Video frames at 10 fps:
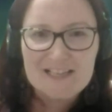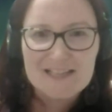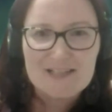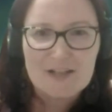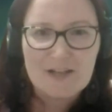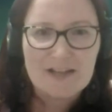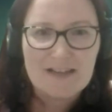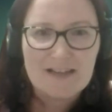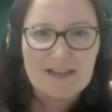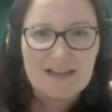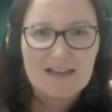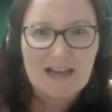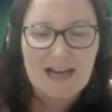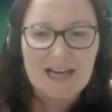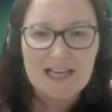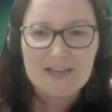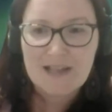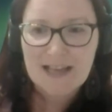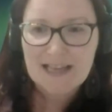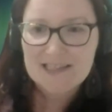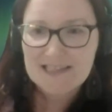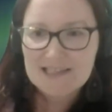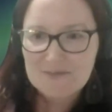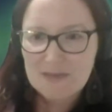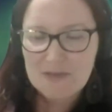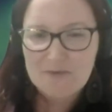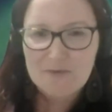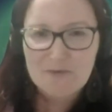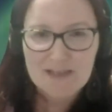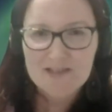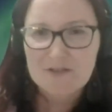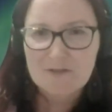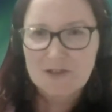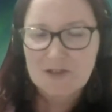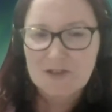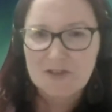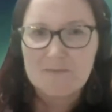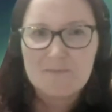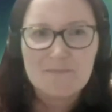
So I would like us to maybe reflect on a few